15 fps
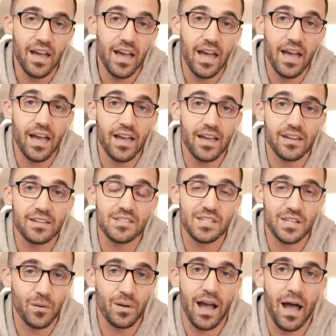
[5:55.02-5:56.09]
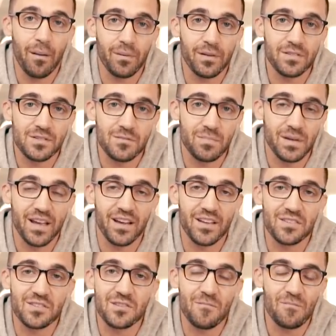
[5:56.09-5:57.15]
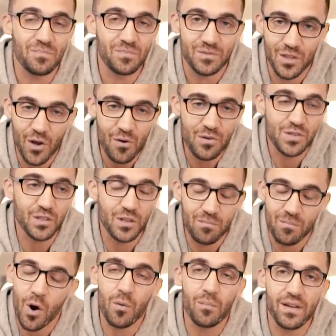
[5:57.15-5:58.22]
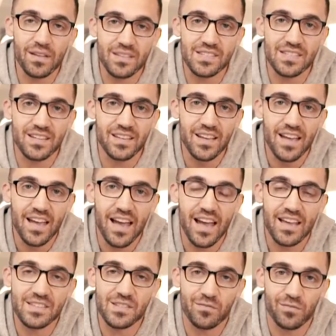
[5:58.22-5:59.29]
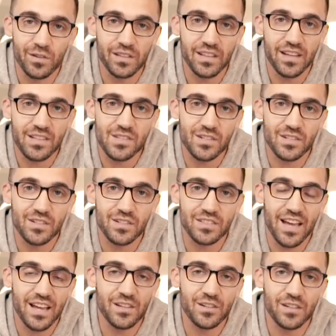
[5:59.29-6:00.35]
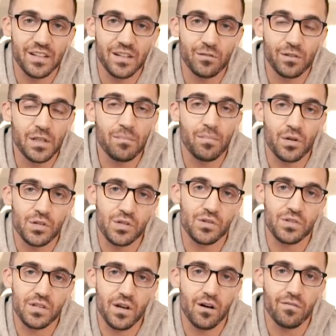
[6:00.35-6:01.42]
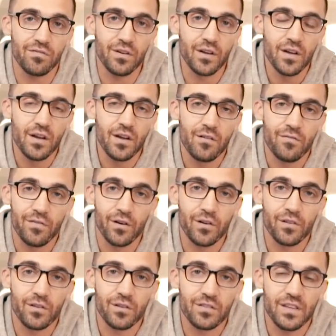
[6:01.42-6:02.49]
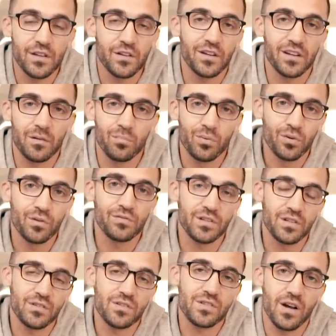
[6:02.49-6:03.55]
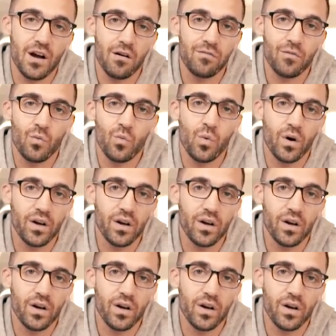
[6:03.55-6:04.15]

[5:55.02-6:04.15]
and see what happens. Because those are the moments as a freelancer that you're gonna really push yourself further, that you're gonna prove to yourself